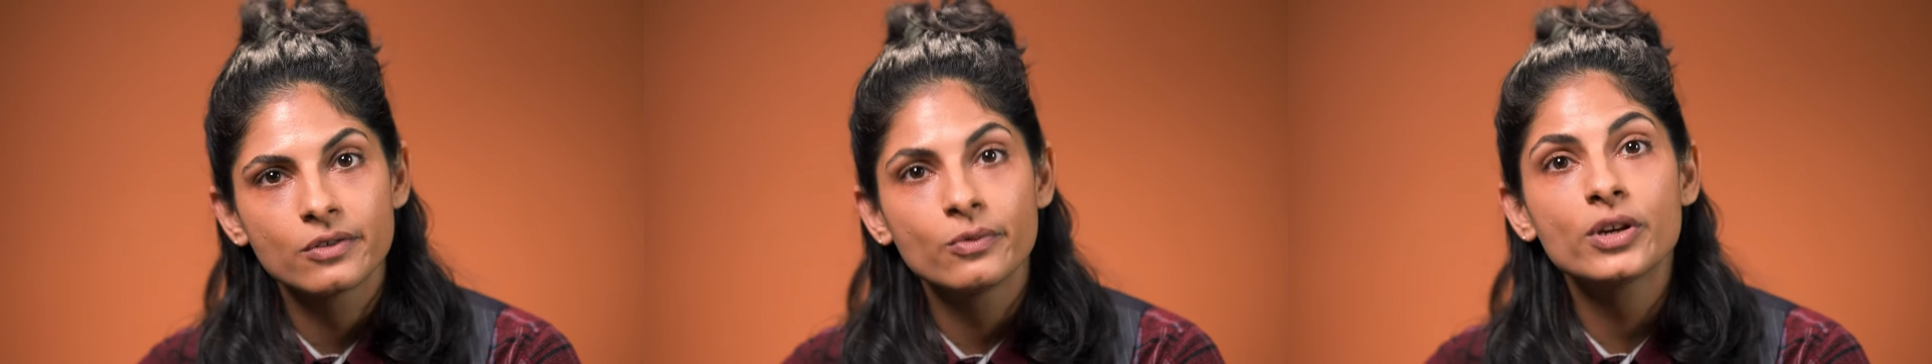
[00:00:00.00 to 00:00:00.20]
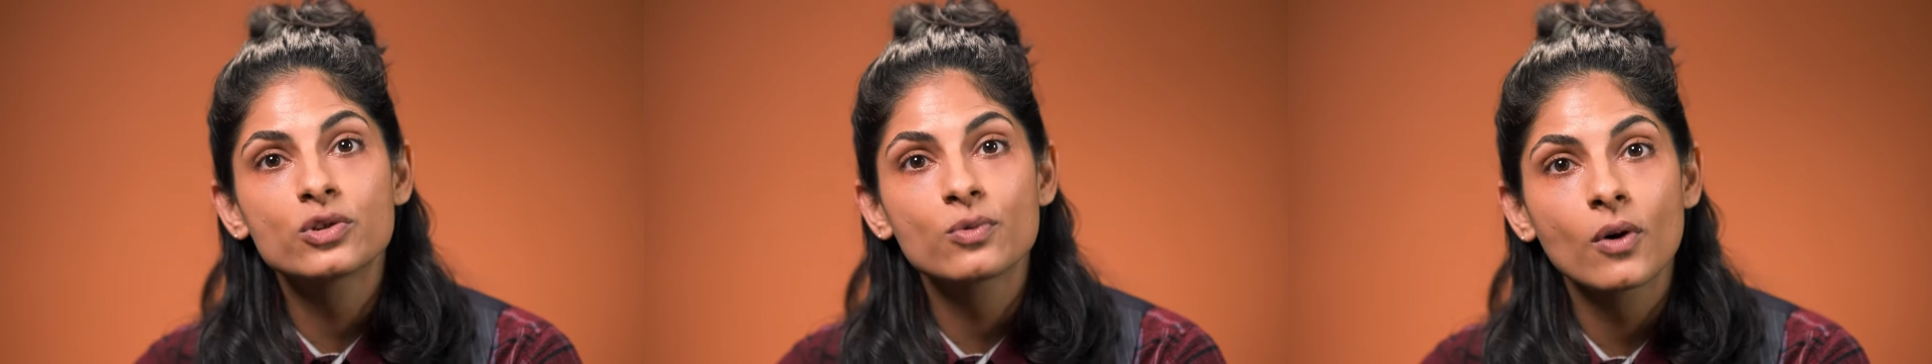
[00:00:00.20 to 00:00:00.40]

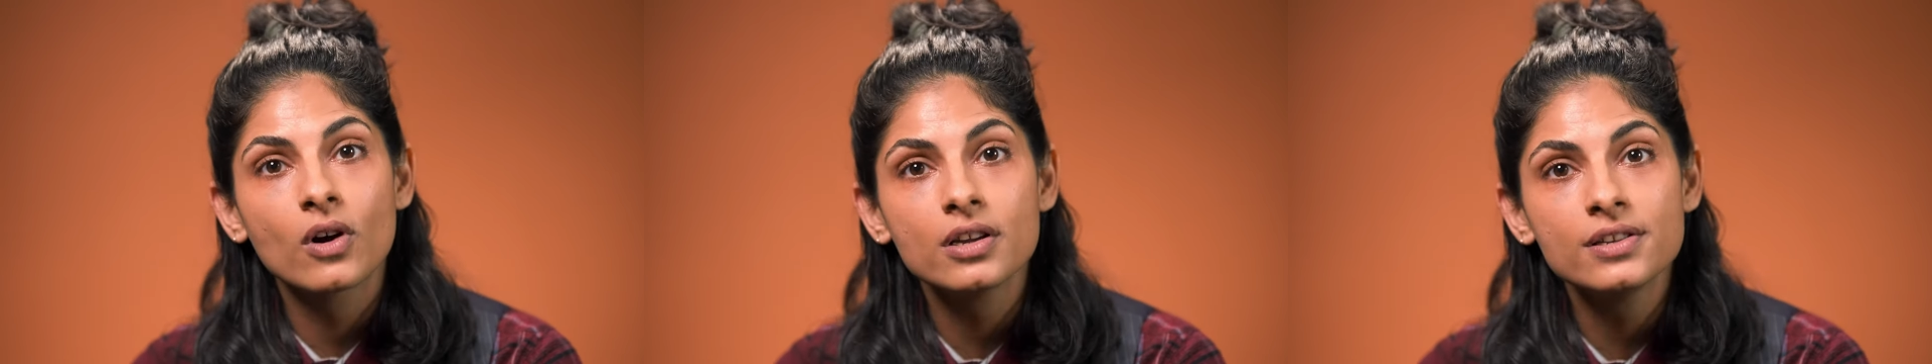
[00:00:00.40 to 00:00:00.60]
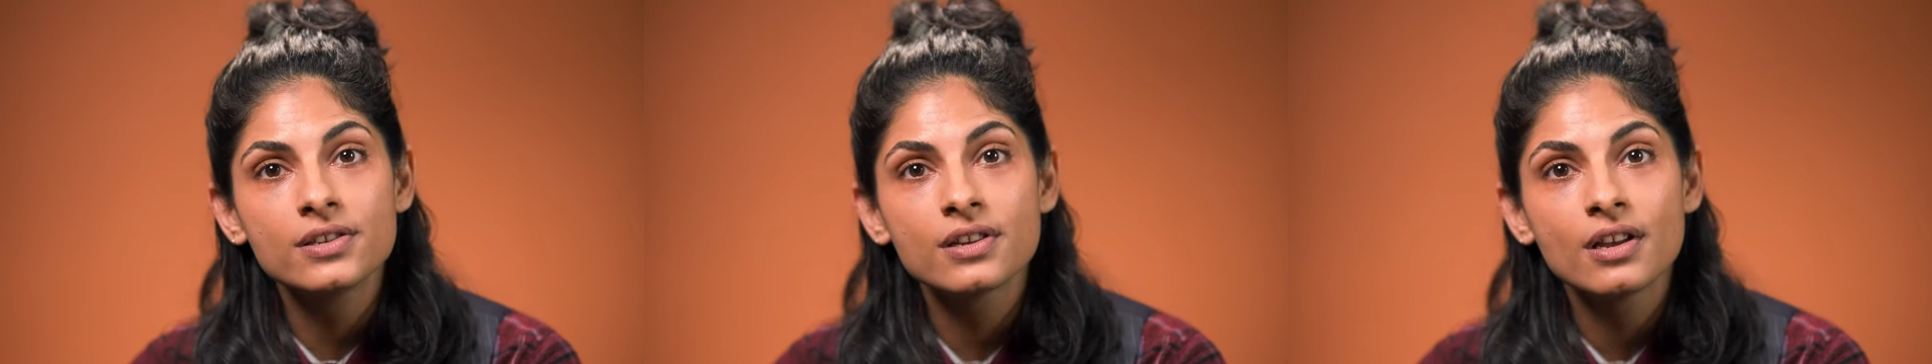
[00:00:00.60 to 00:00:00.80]
which
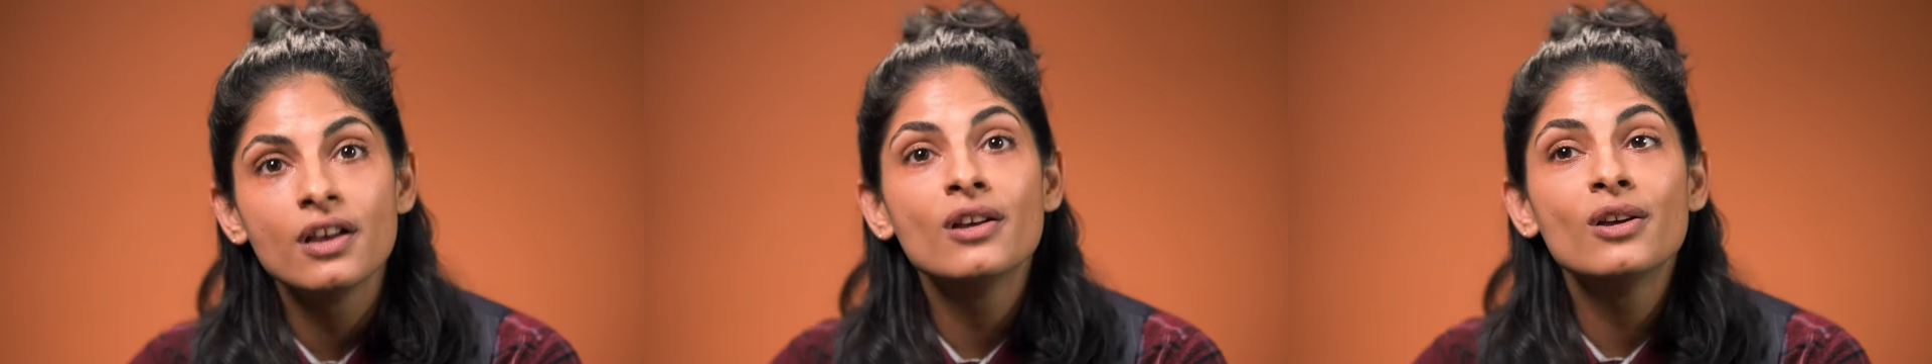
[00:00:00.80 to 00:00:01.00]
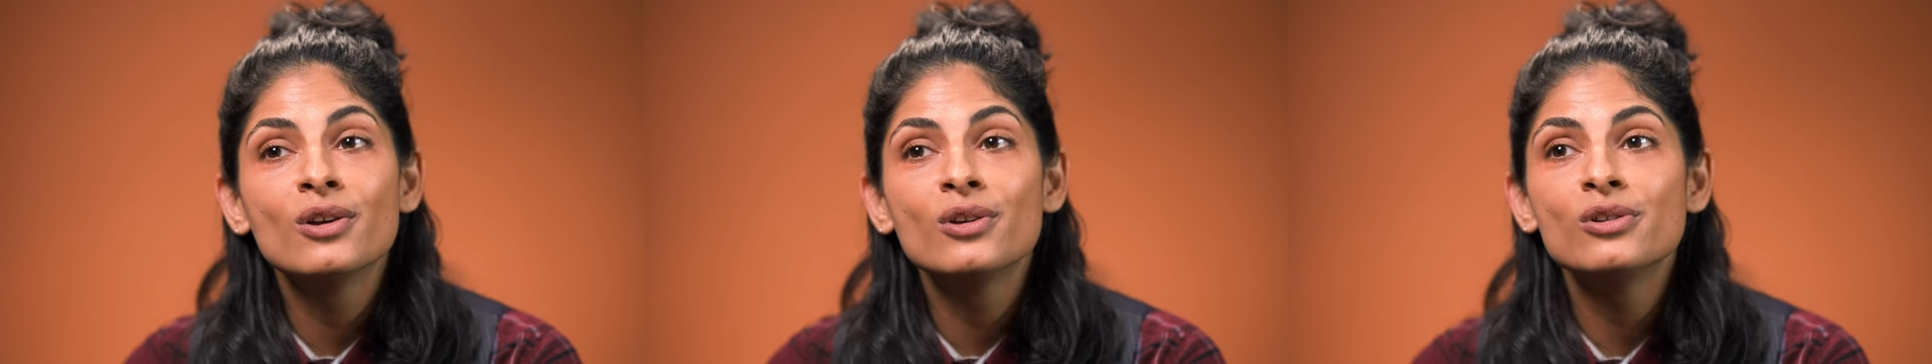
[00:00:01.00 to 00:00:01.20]
was
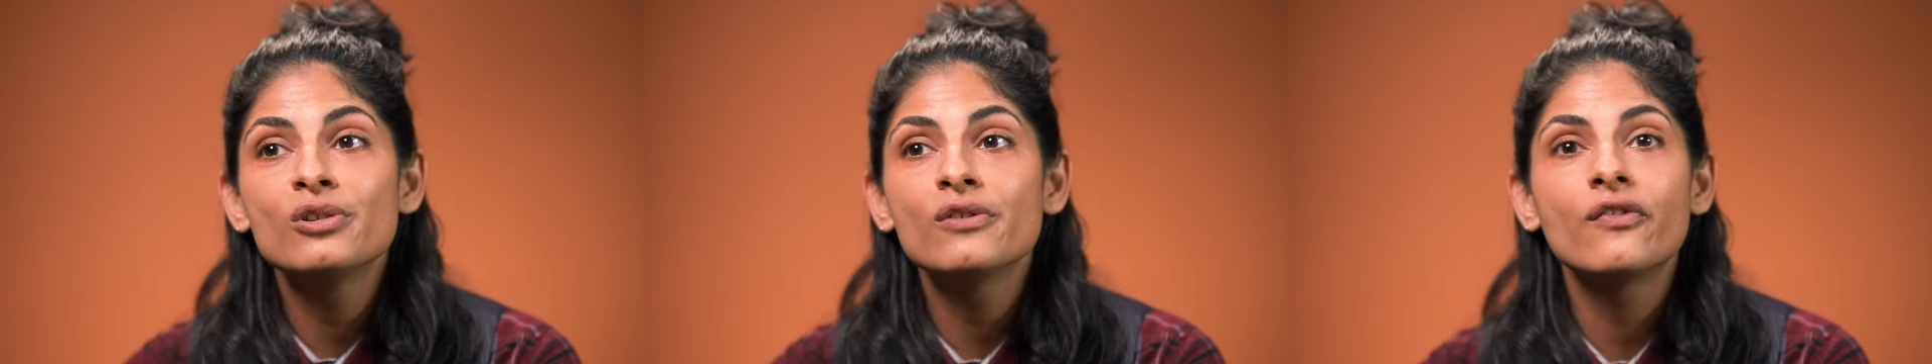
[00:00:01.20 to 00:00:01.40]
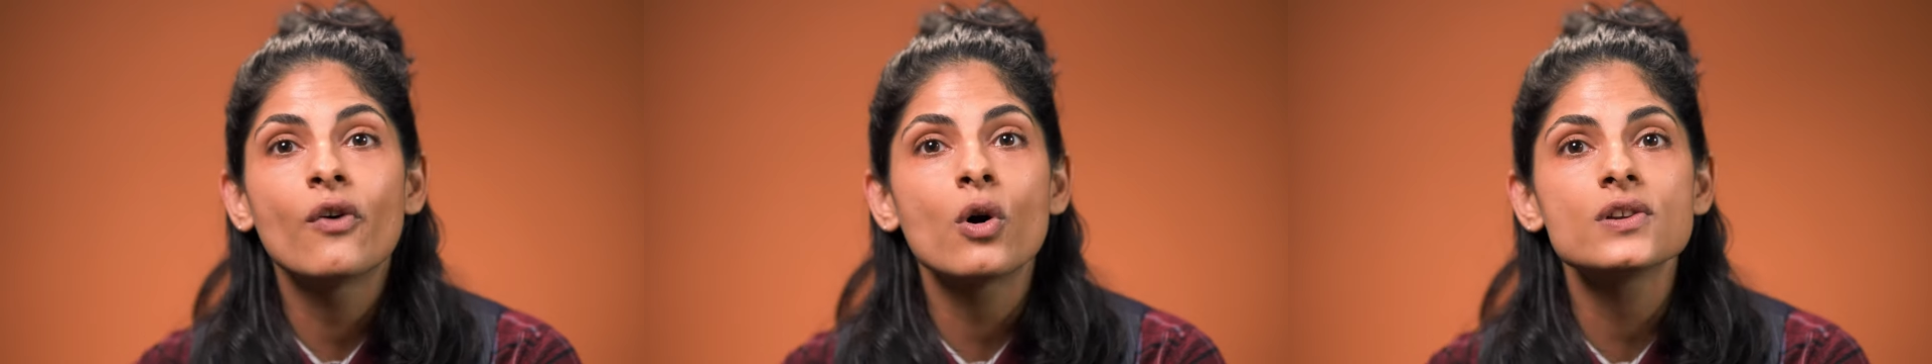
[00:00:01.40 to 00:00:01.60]

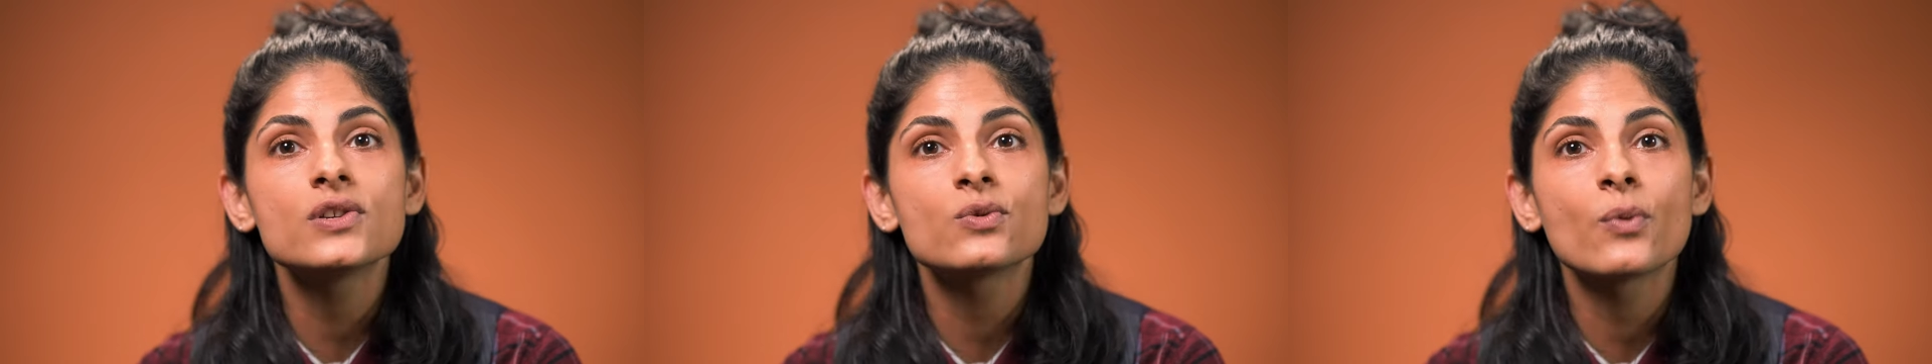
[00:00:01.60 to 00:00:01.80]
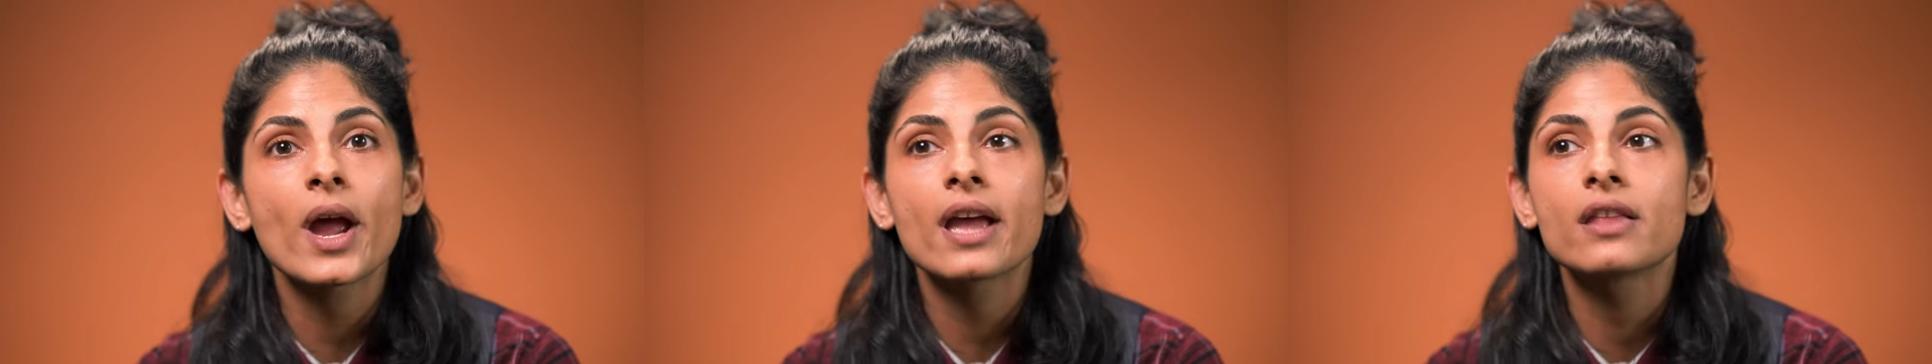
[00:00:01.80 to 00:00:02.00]
to
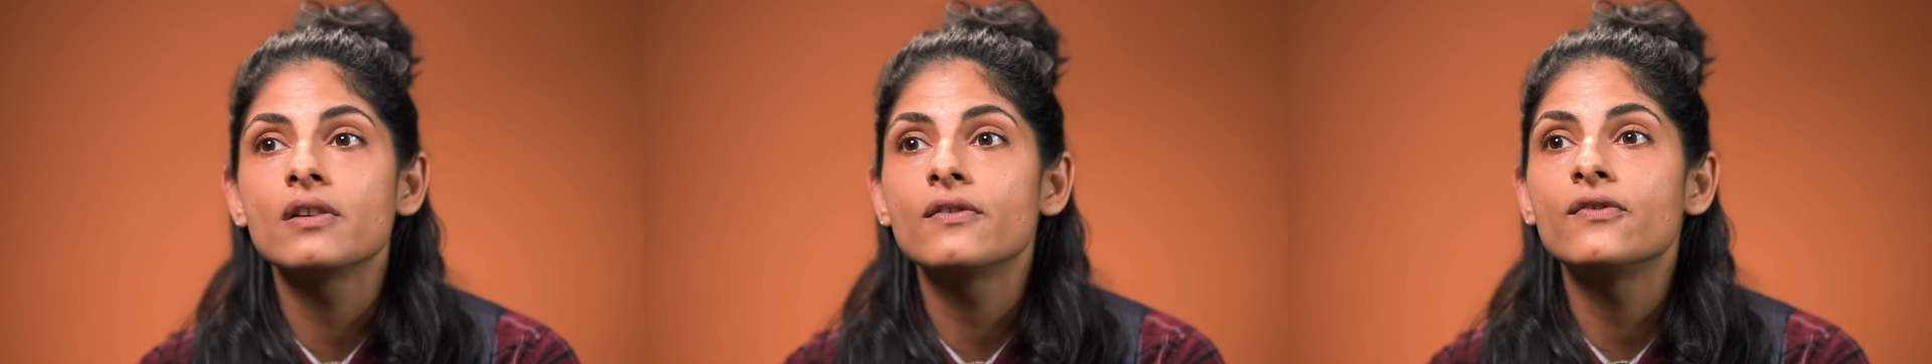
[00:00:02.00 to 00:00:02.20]
forswear the